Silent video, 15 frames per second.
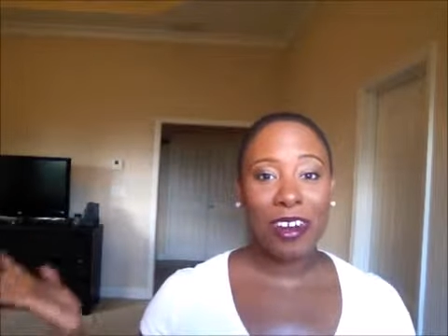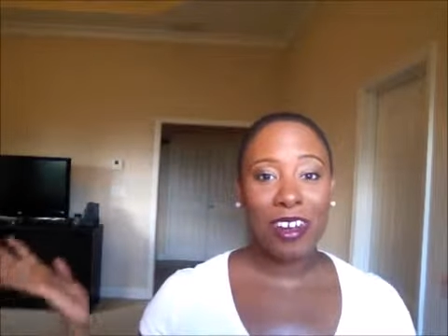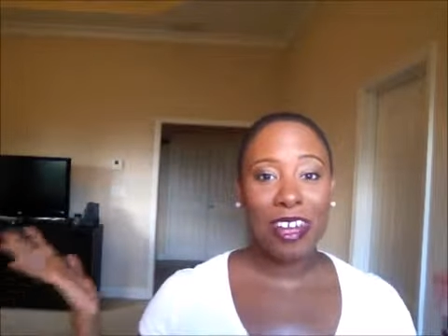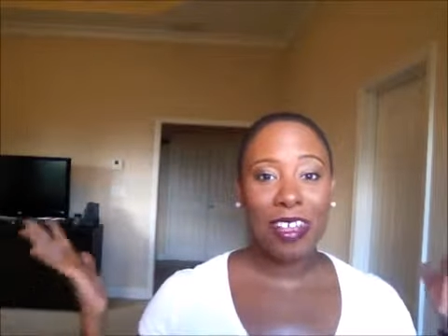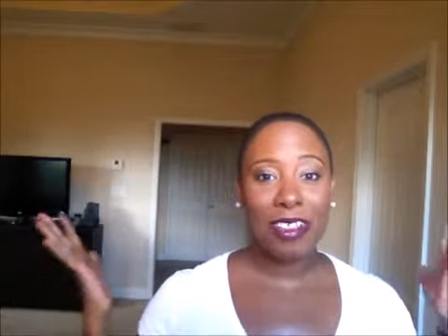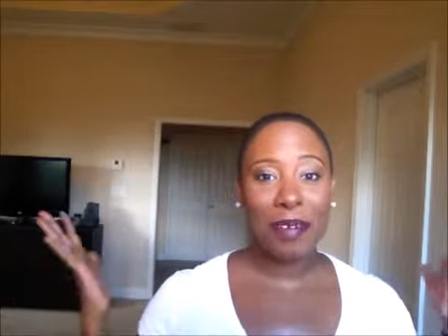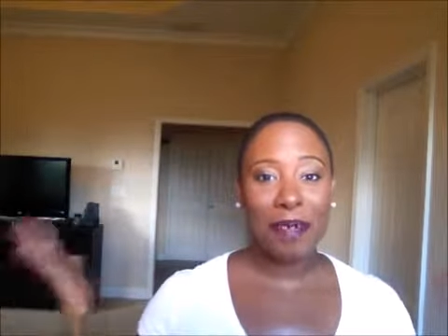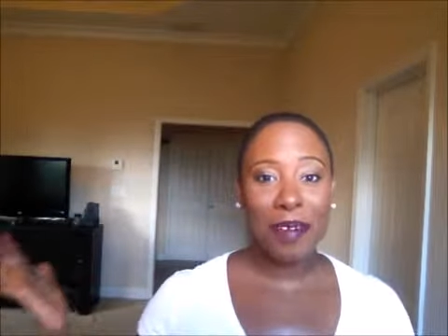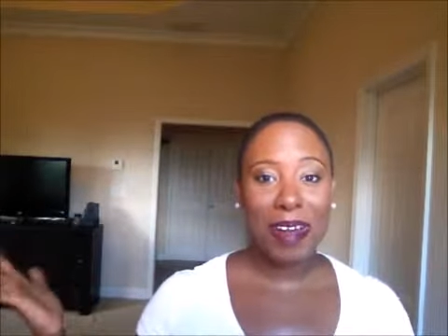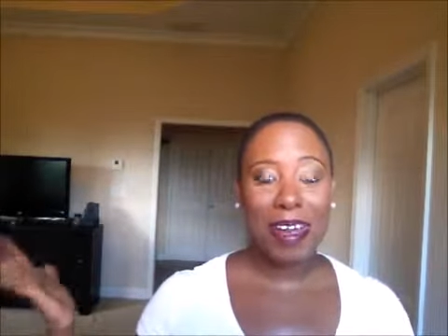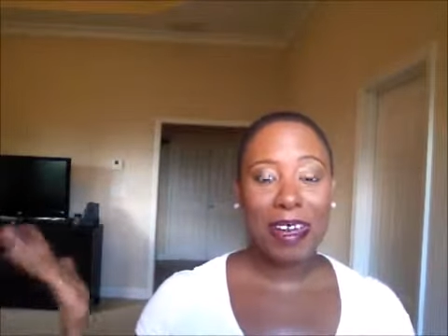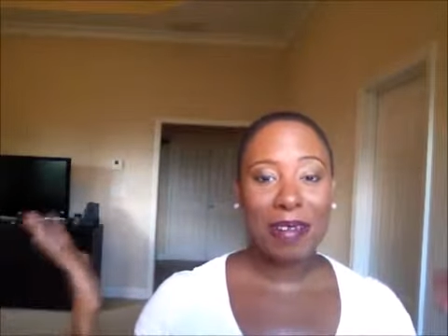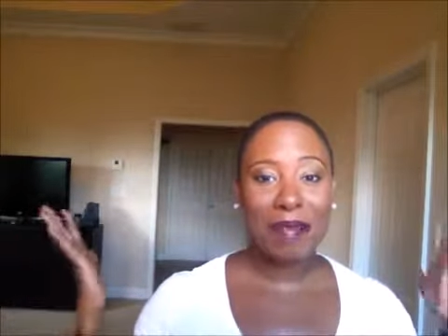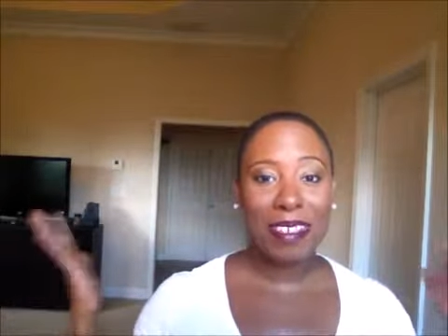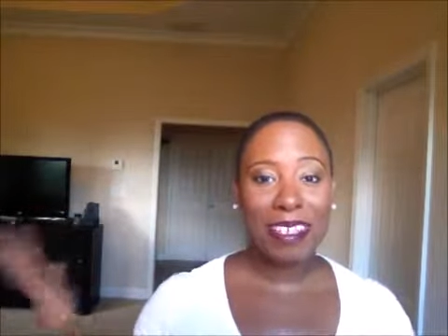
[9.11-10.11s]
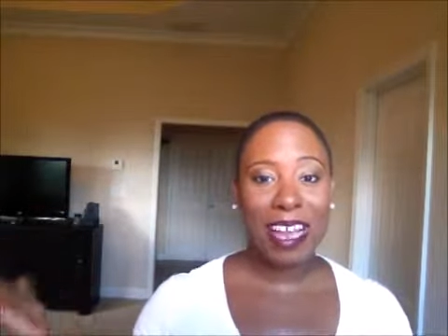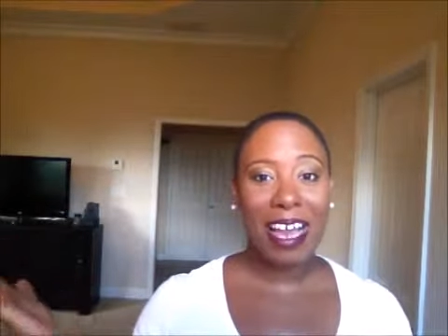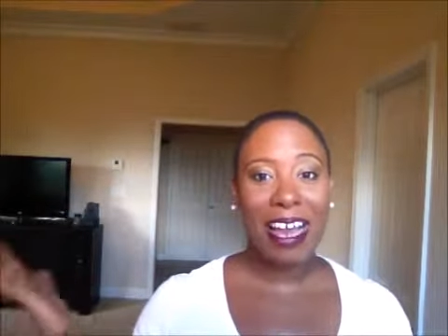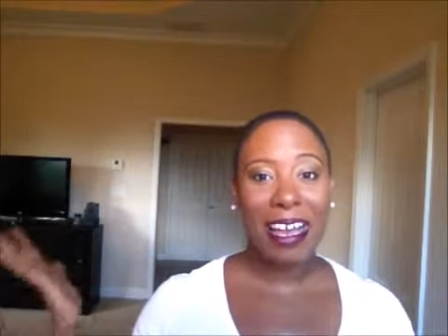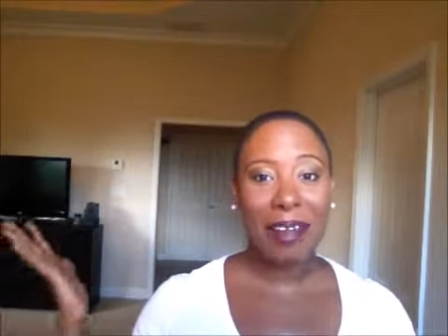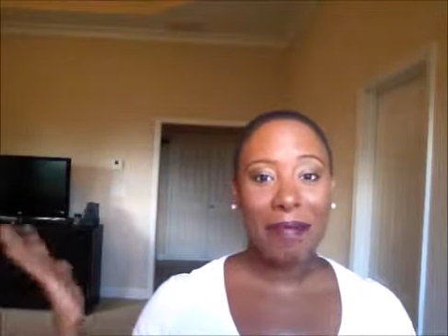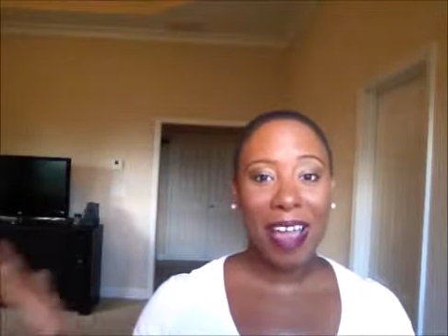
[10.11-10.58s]
another Mom's
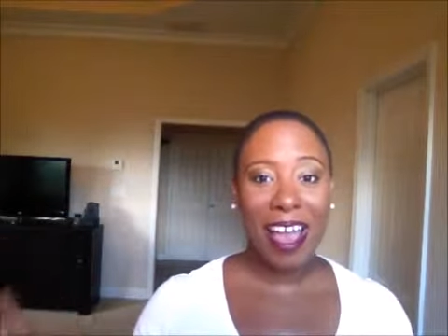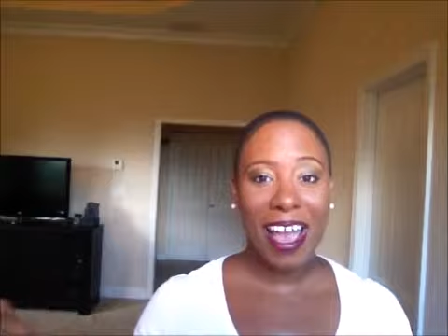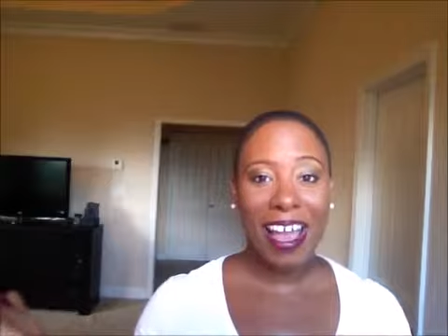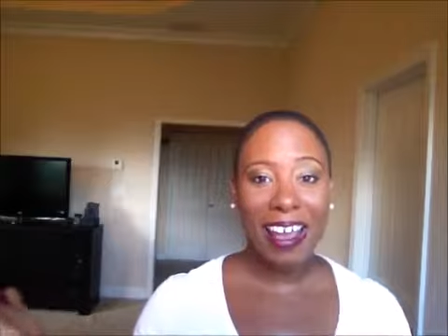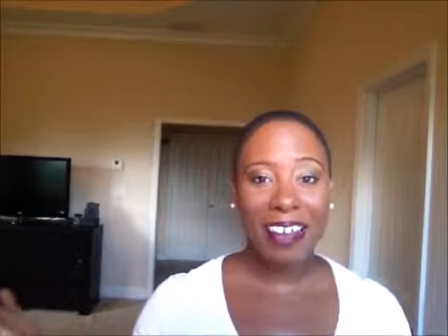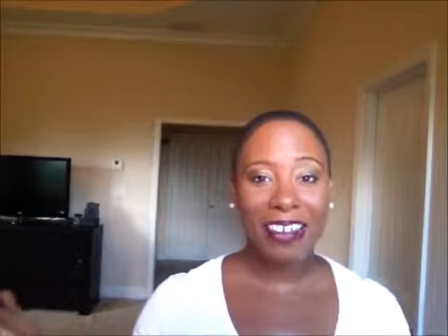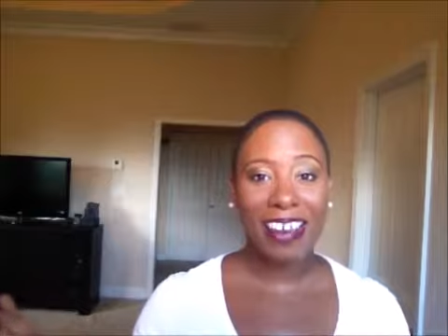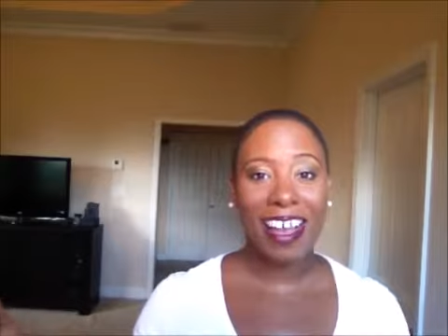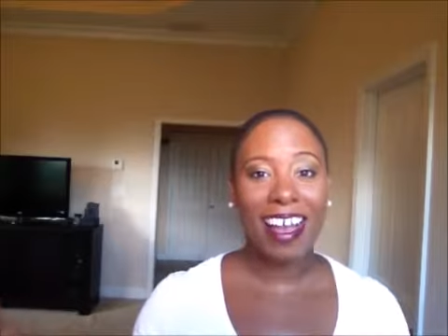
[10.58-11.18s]
Time Out.